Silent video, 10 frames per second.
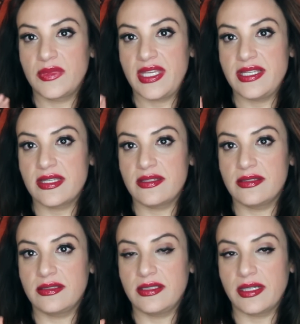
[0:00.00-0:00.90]
He's,
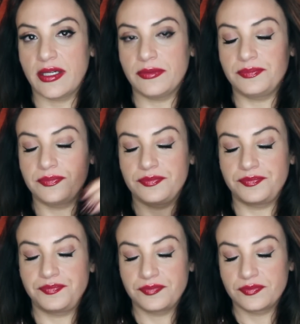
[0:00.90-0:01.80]
you know,
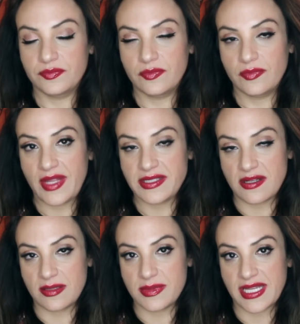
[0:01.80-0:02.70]
that's
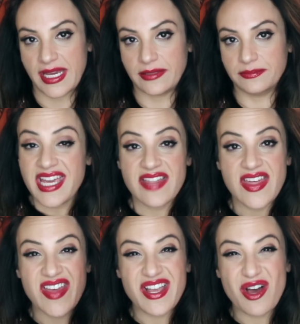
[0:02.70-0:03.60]
all I'm saying. Yeah,
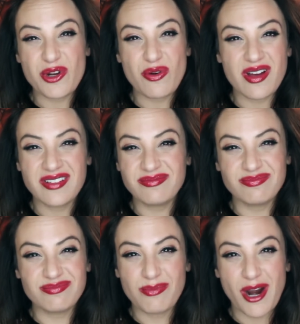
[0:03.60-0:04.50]
then they go to a
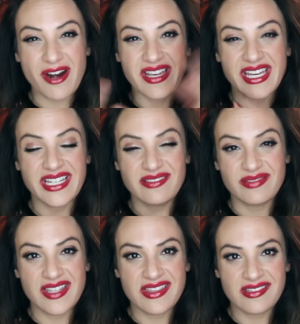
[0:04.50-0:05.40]
market.
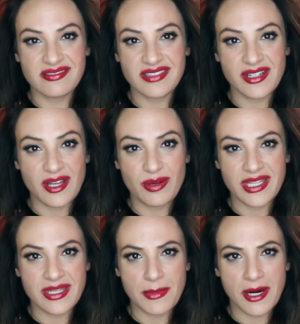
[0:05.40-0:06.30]
Then, you know,
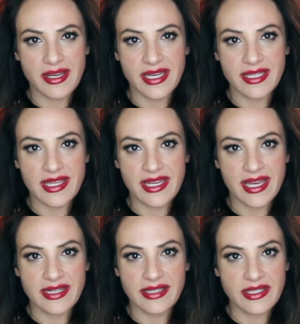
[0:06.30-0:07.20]
in the market, they
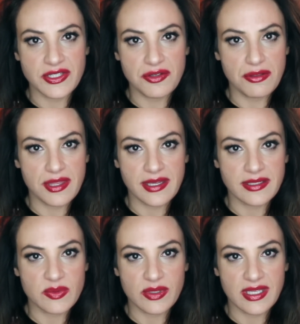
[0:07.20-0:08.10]
get like 2
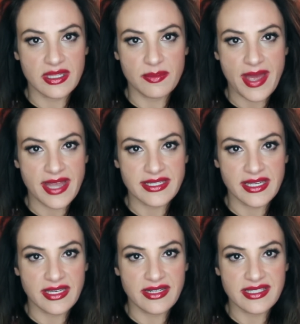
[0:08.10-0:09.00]
things in the
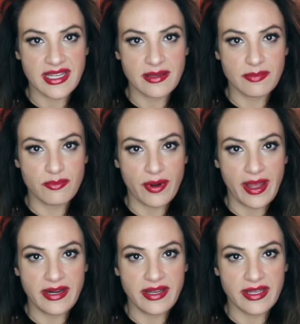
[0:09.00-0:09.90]
basket. It's like
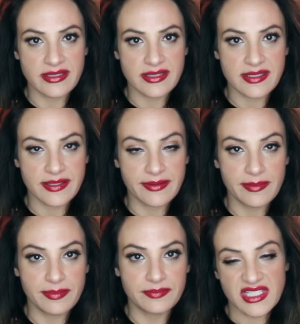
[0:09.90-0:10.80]
bread and
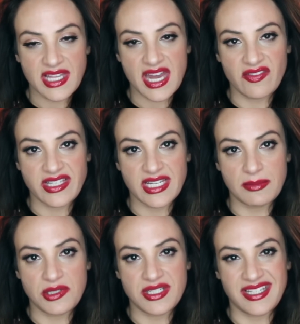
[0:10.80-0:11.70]
syrup. It's kind of like
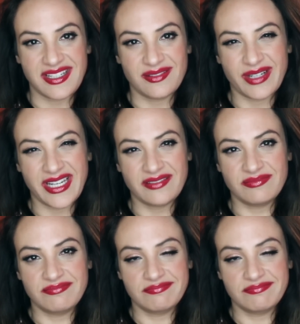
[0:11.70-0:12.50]
WT, right?